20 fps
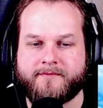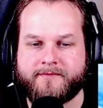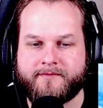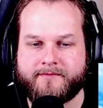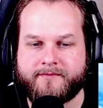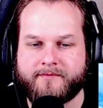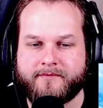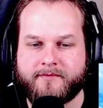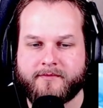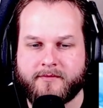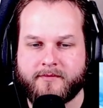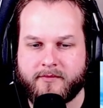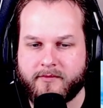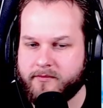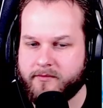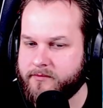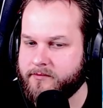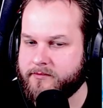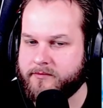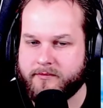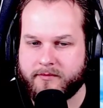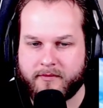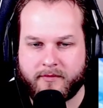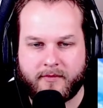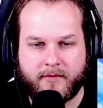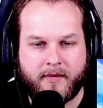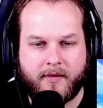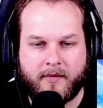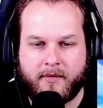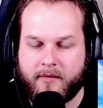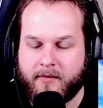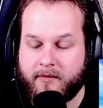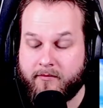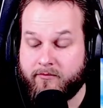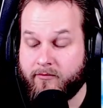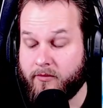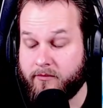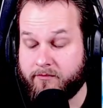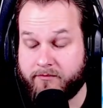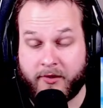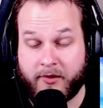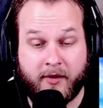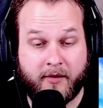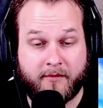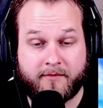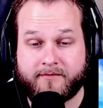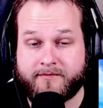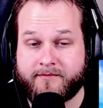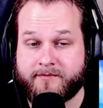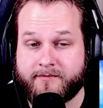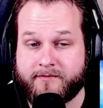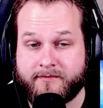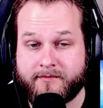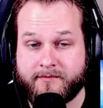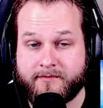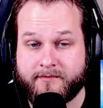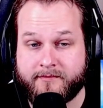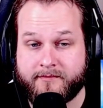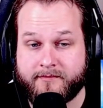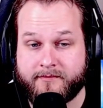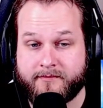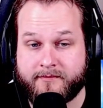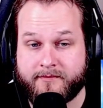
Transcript: Very well then. I hope my warning's not in vain.